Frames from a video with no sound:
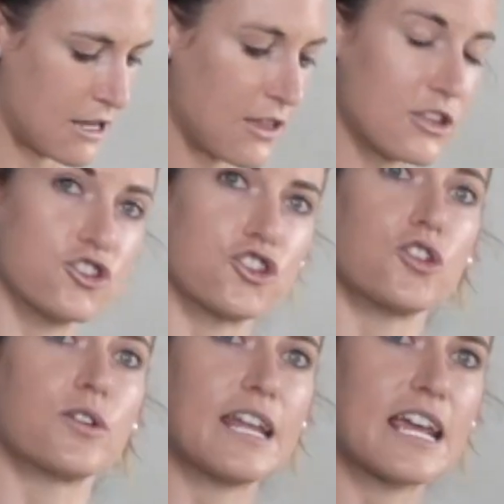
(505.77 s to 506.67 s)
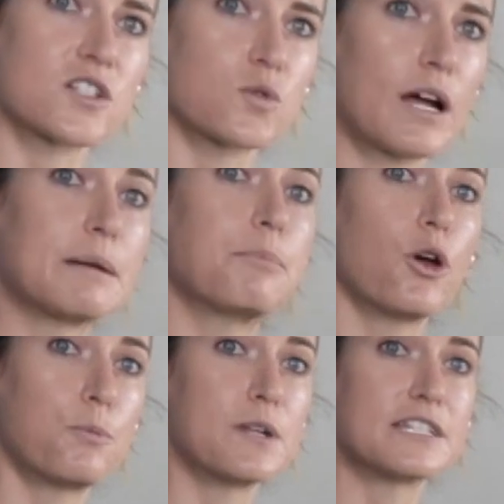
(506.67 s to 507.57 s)
Then you do your next one
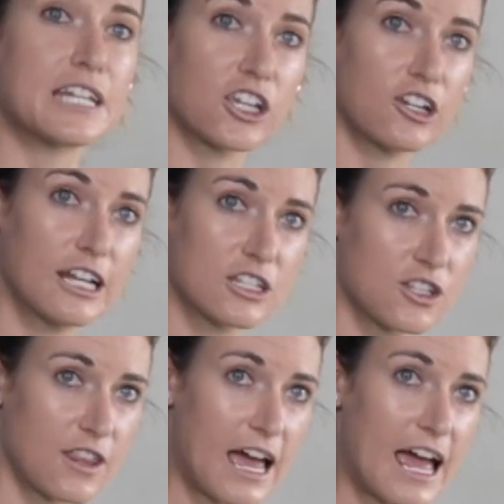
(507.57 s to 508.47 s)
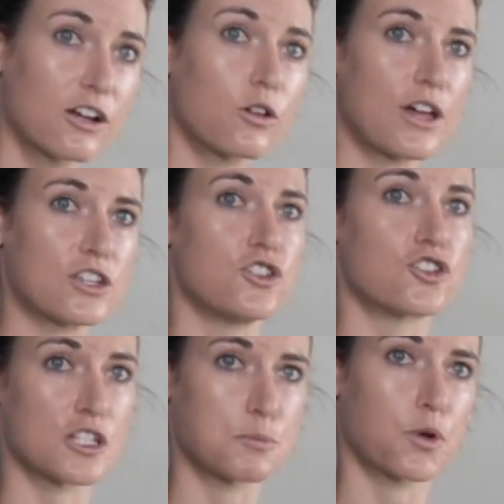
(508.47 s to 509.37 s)
perpendicular to the angle that you
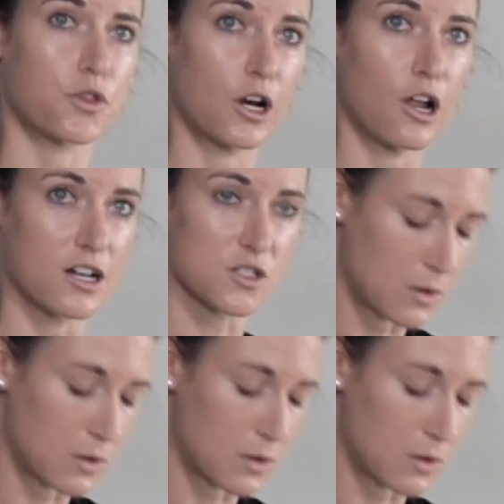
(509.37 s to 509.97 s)
just put the last